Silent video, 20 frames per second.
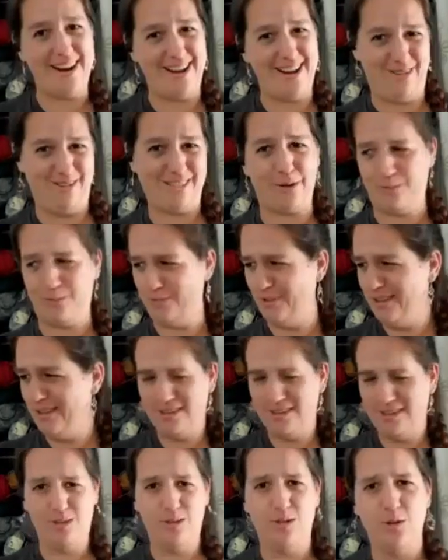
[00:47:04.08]
I was like,
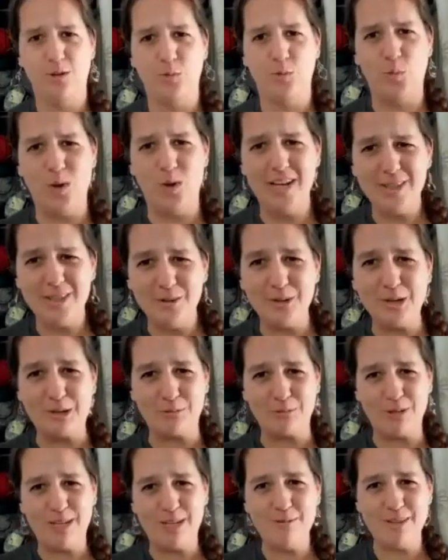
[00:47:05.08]
what? You
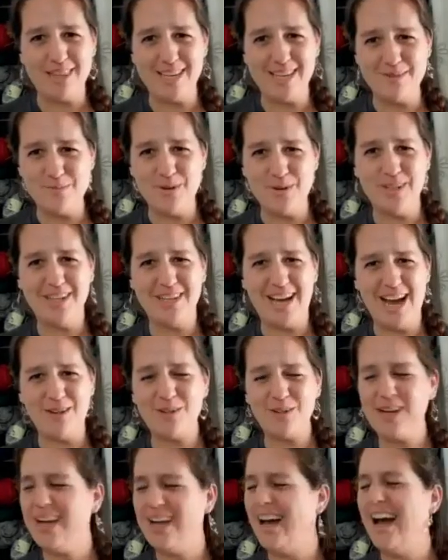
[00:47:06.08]
agree with him?
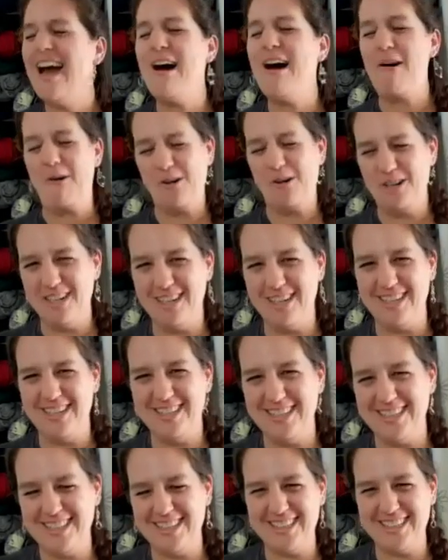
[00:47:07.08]
How?
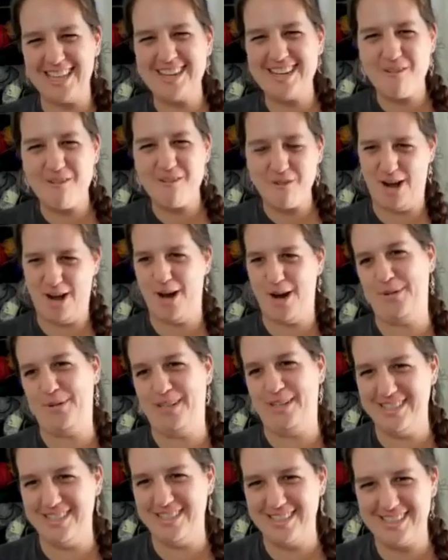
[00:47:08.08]
That never
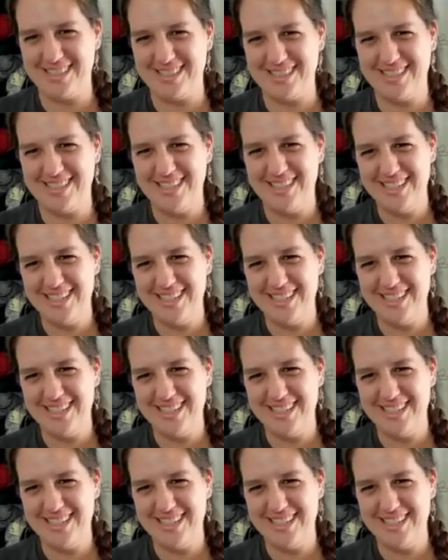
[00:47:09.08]
happens.